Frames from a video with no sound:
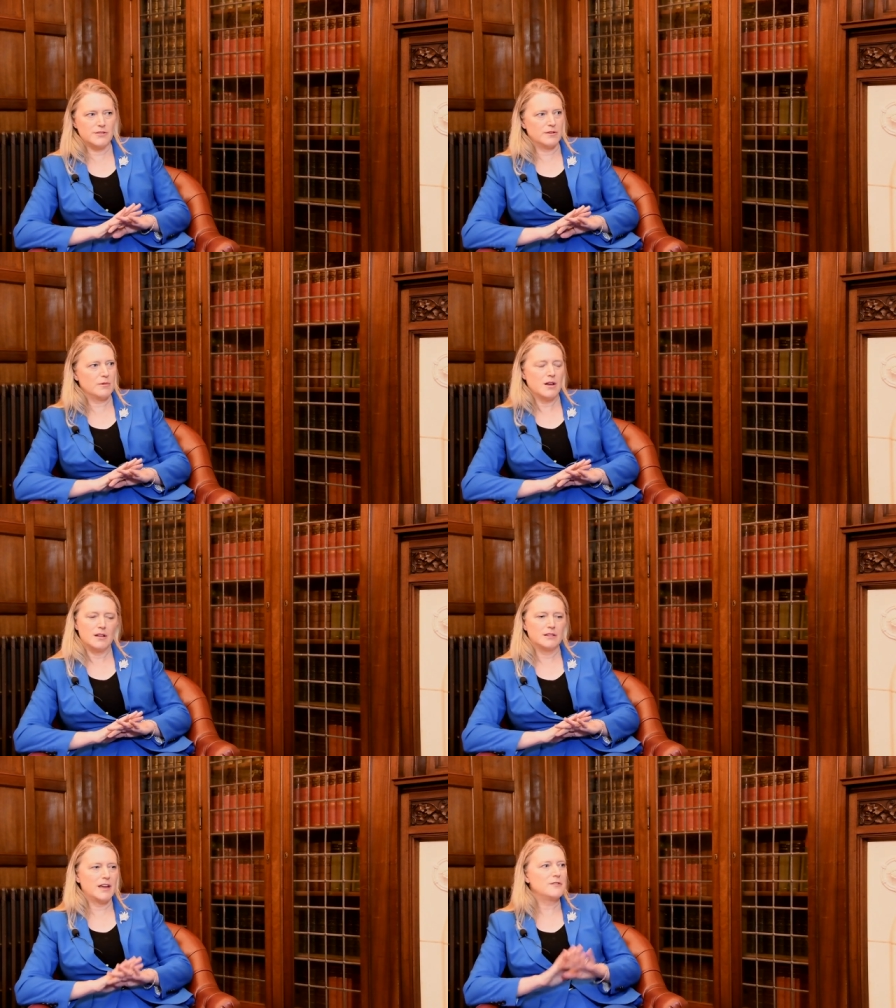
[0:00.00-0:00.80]
the
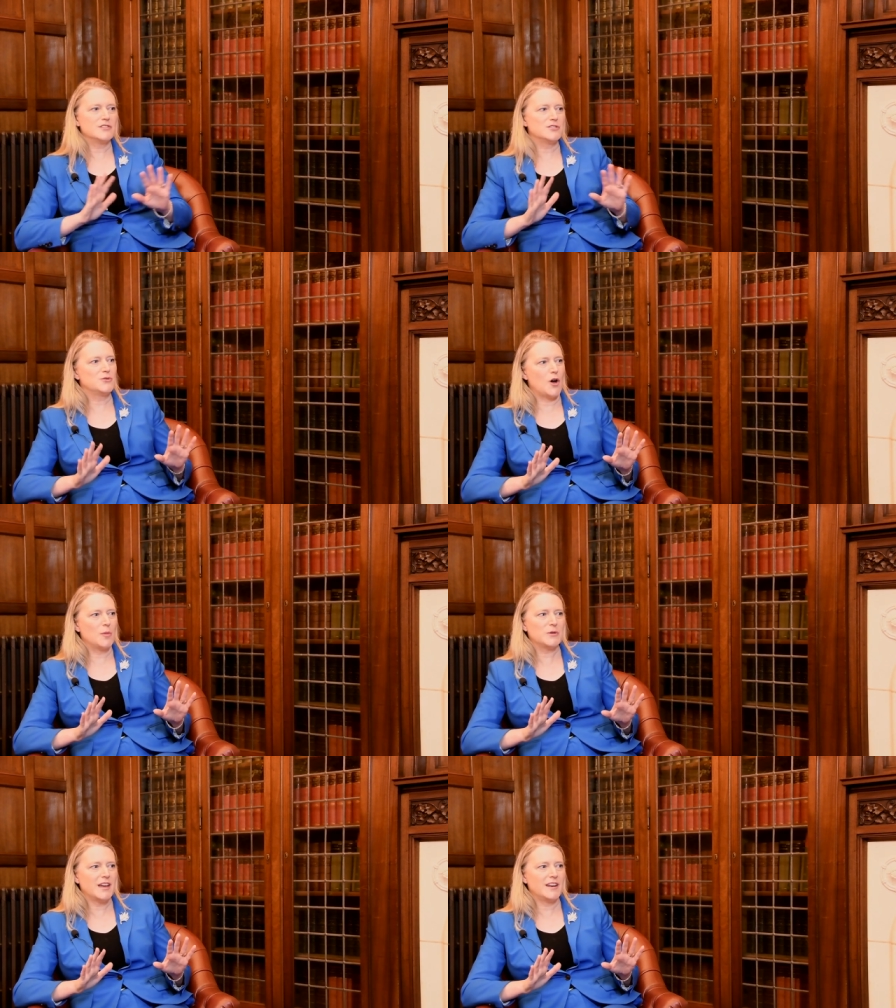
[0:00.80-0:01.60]
life is too
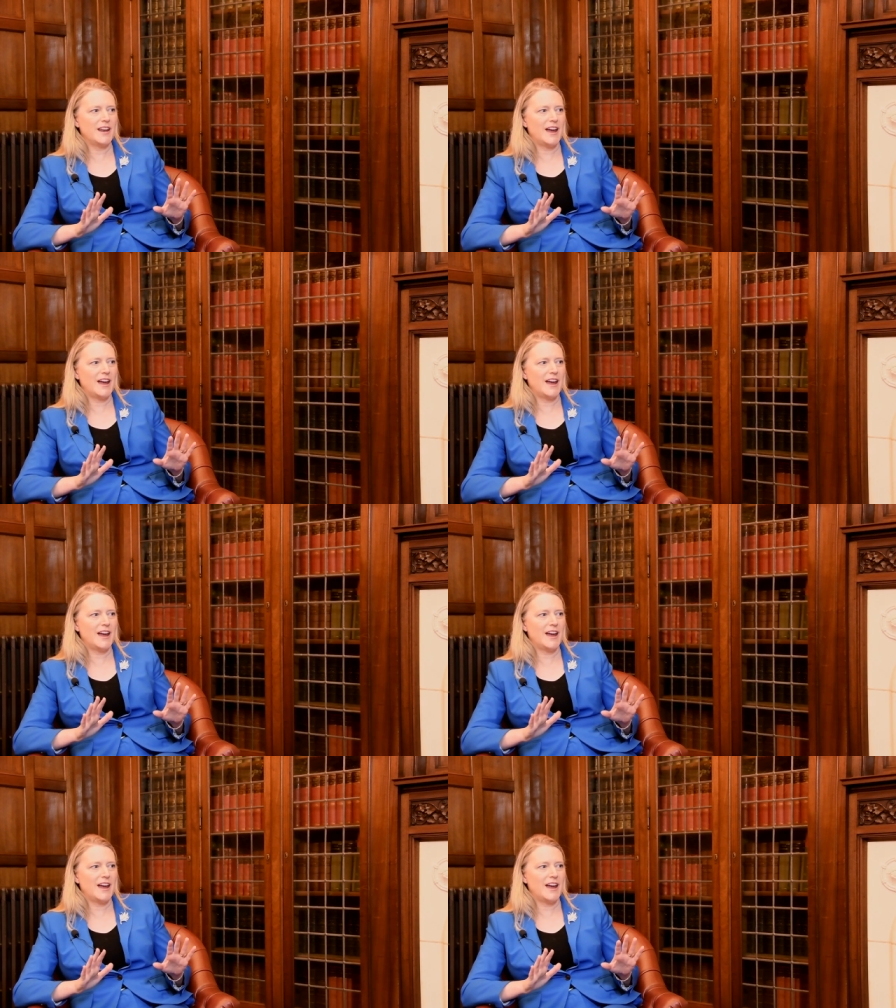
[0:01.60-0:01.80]
complicated.